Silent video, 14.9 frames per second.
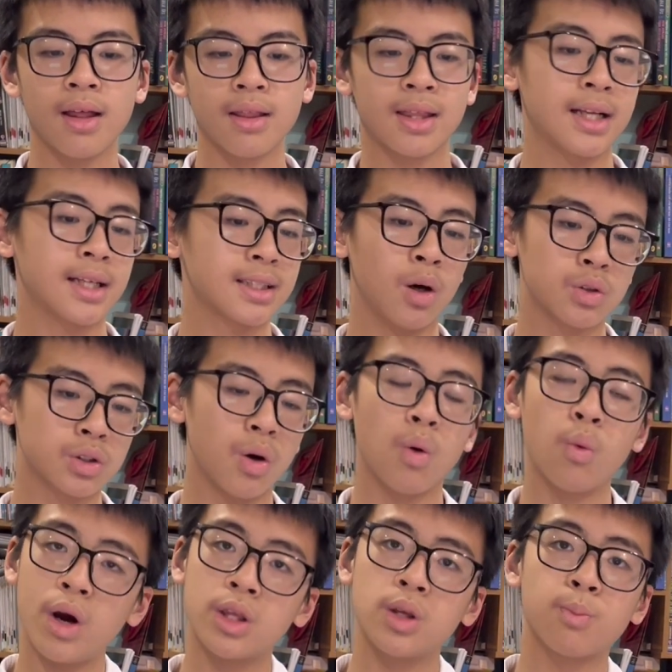That is also a
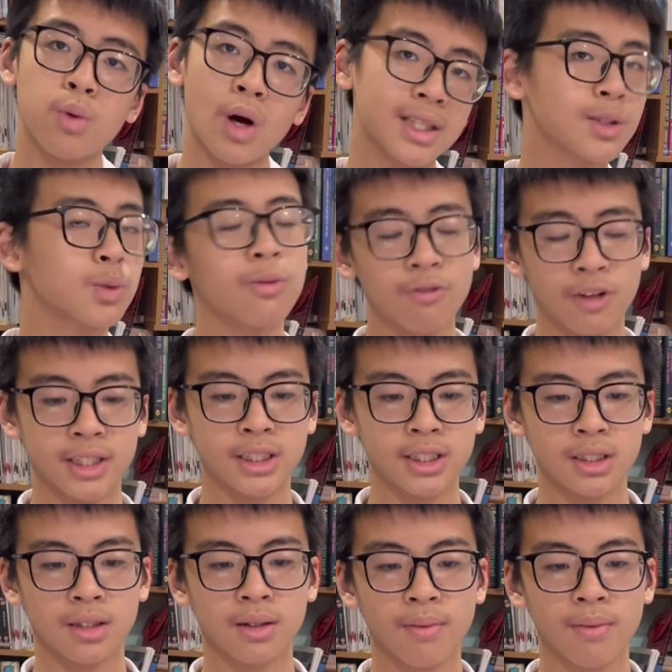way to practice reflection.